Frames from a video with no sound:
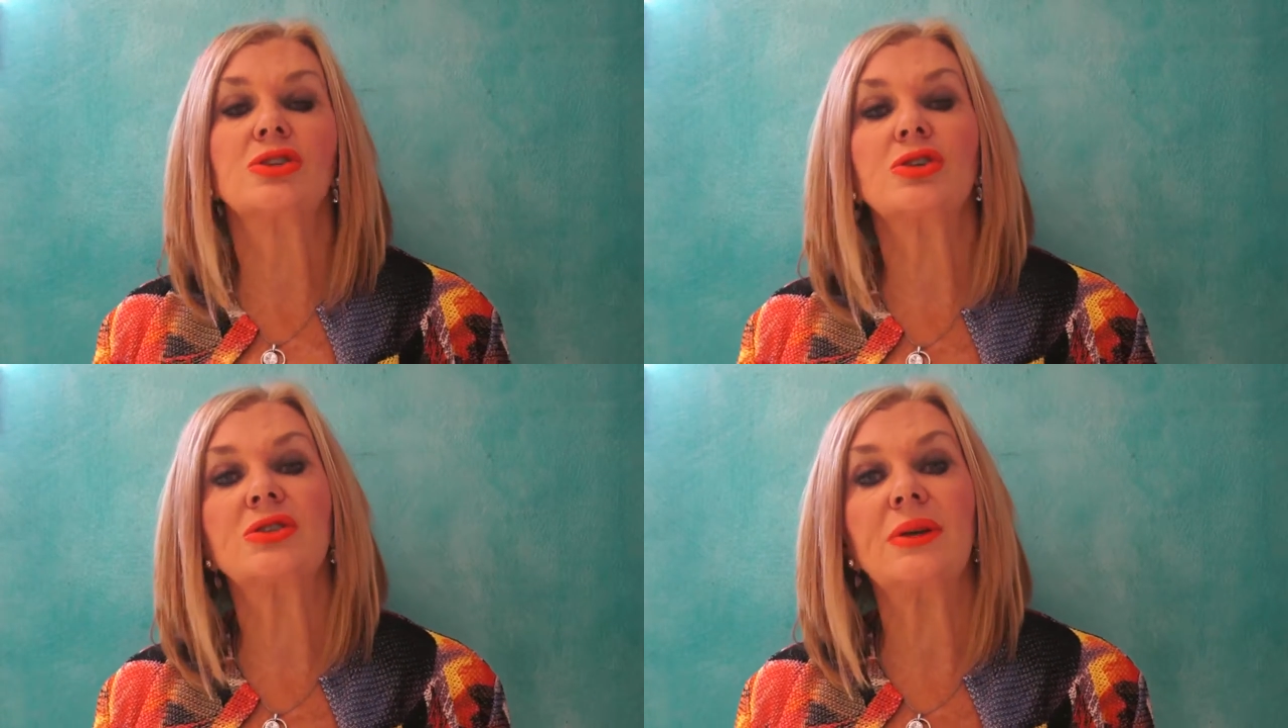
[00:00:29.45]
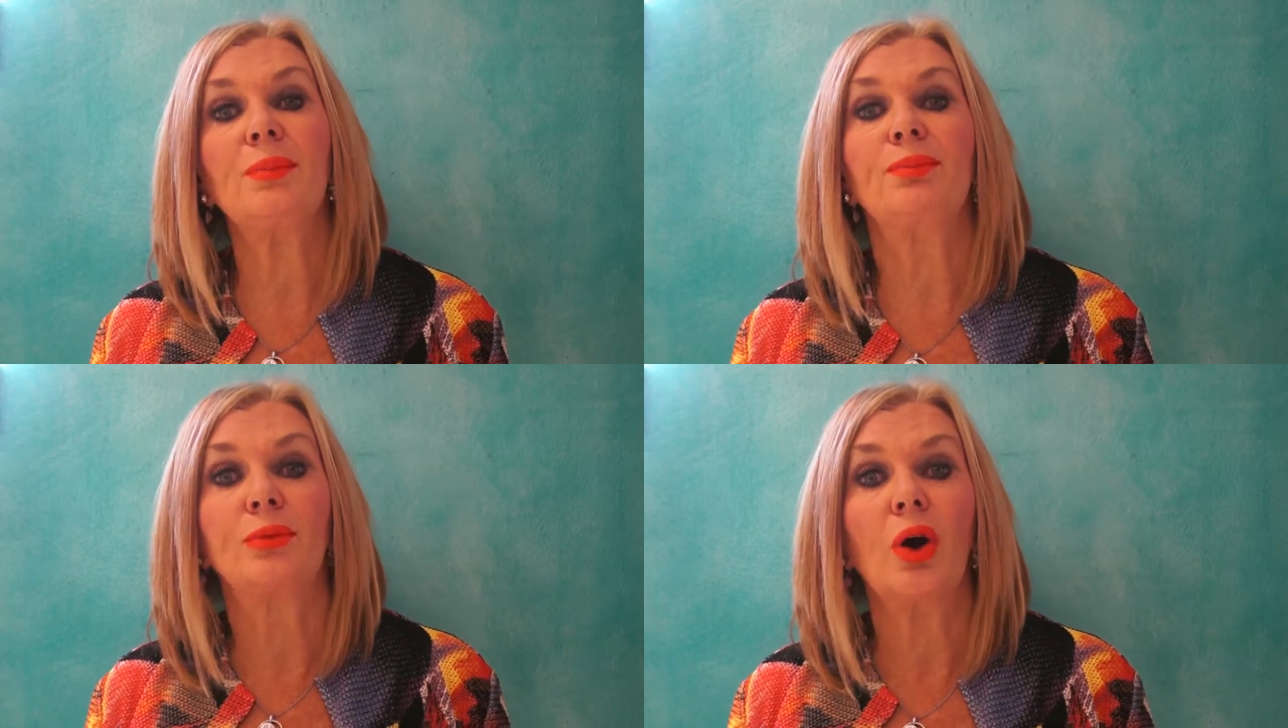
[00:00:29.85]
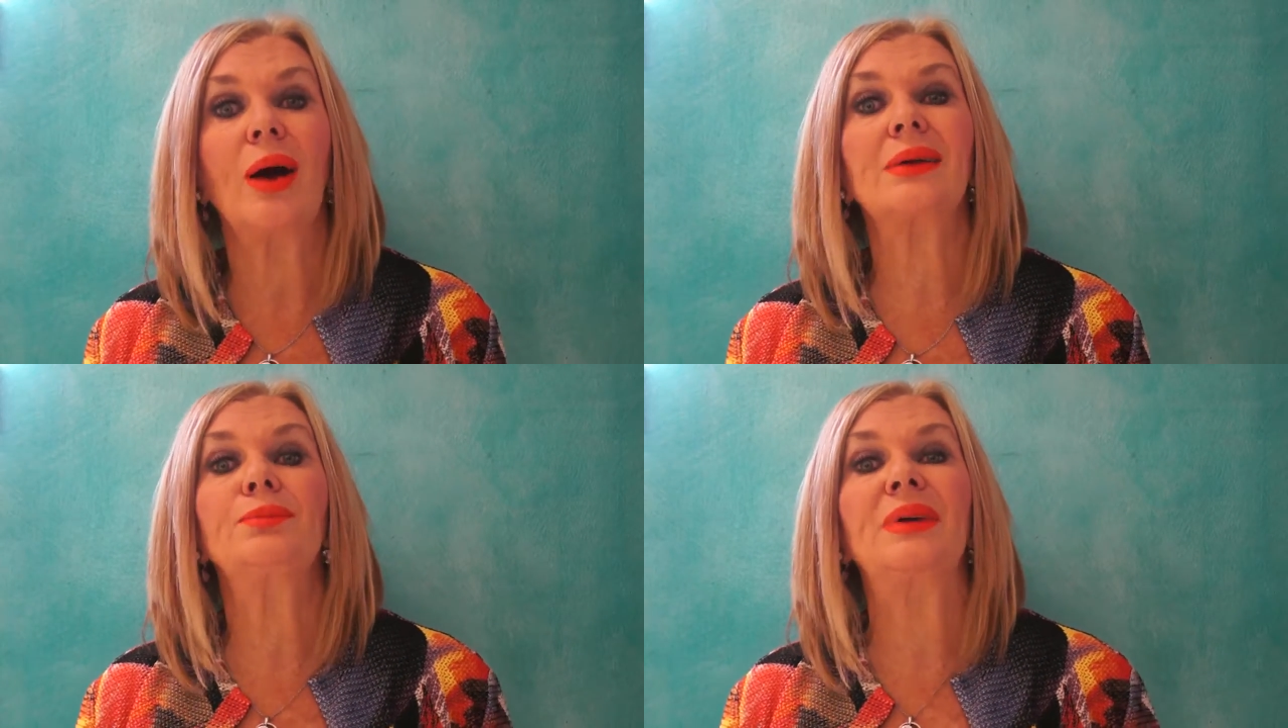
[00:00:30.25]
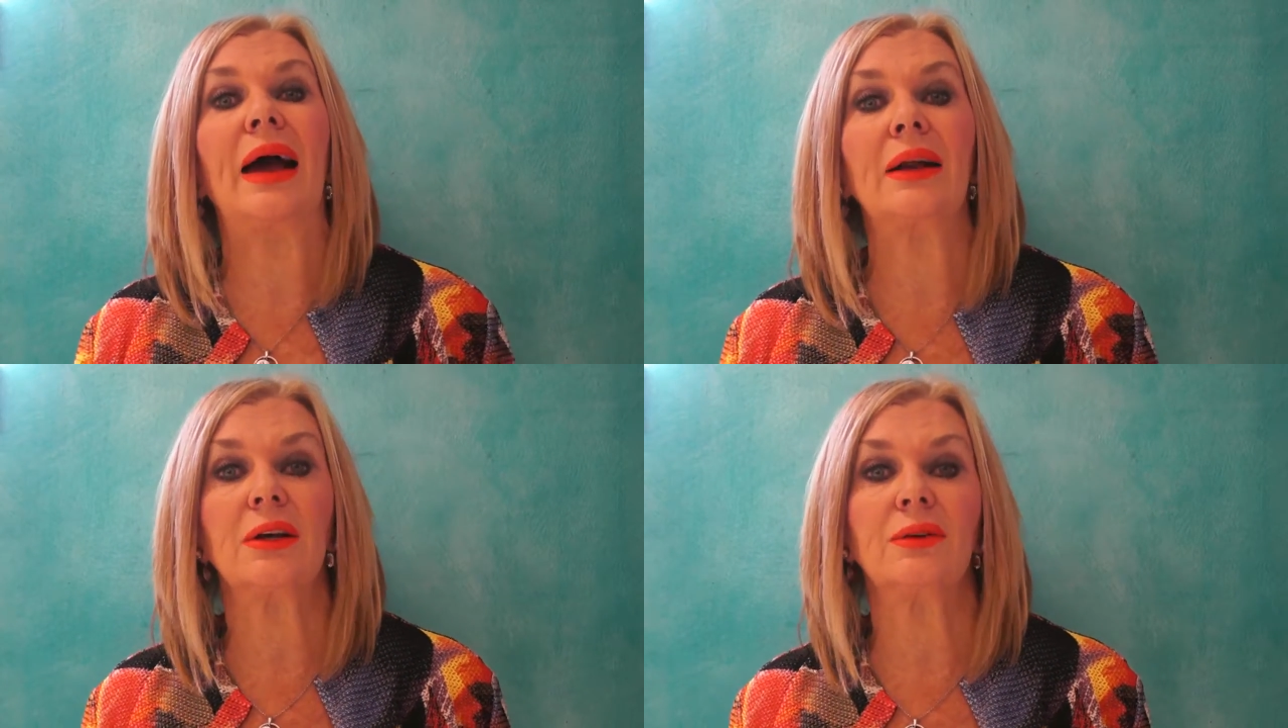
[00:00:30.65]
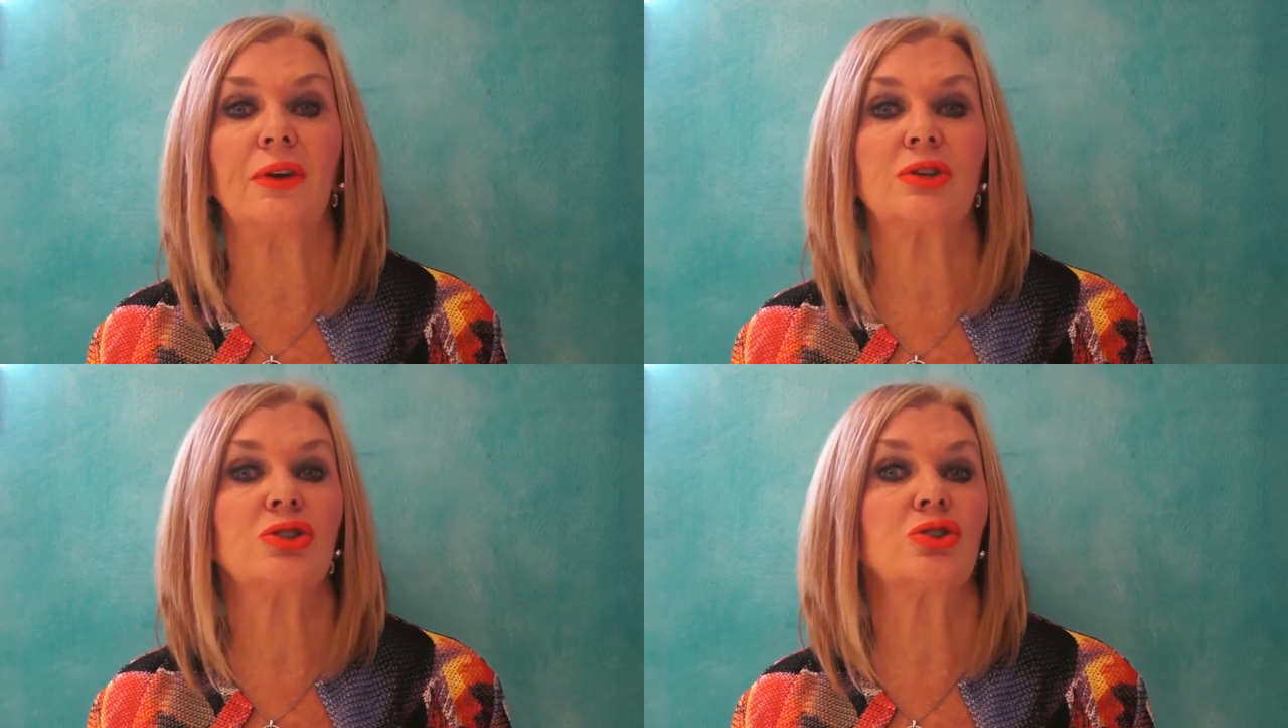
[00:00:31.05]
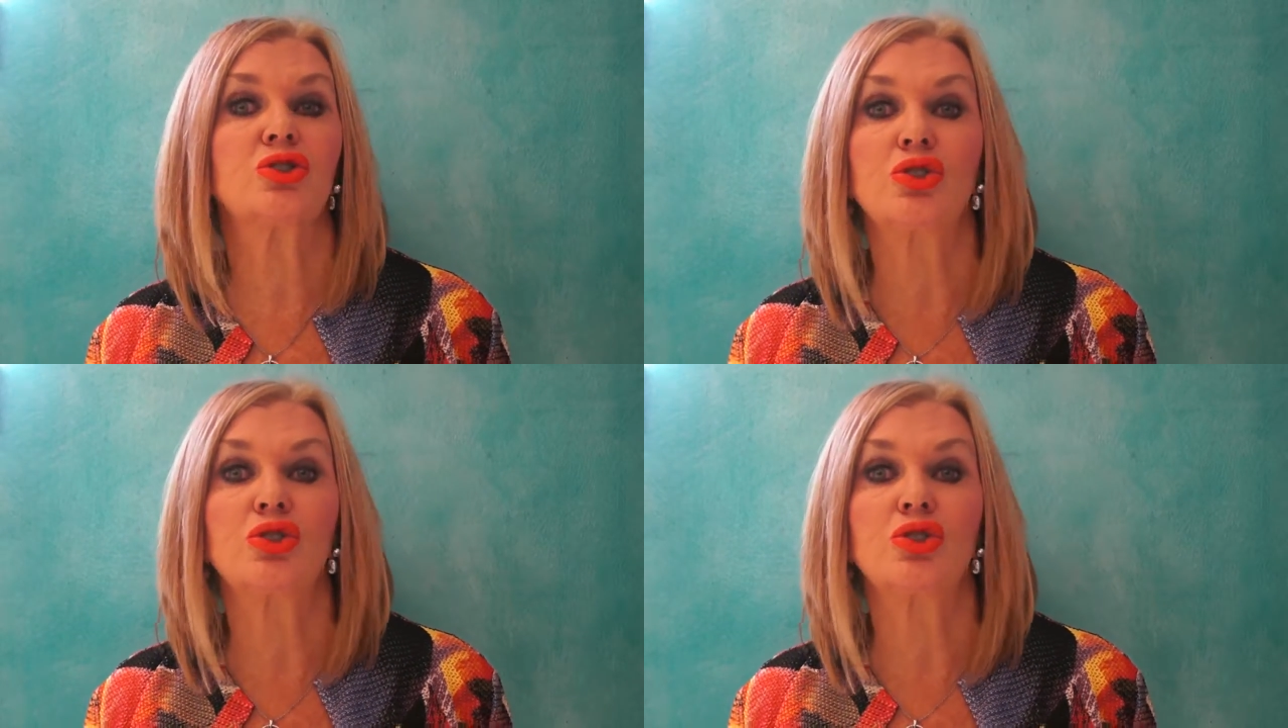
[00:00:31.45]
So today, go out and be unconventional.